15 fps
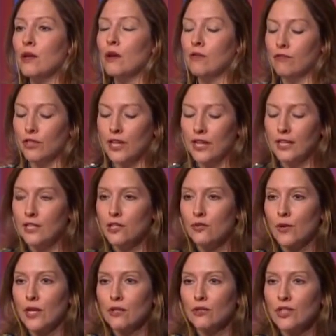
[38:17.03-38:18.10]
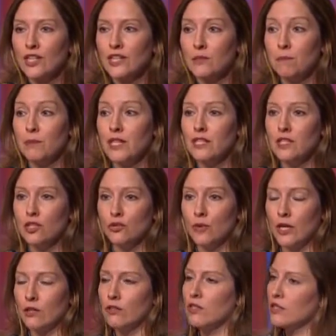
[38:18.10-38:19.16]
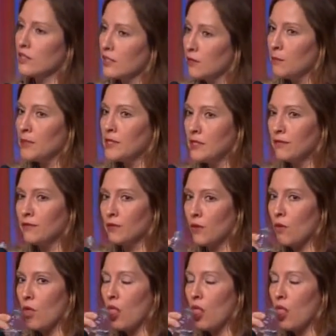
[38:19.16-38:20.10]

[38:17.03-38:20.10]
for getting these records in as business records. It's a little bit different.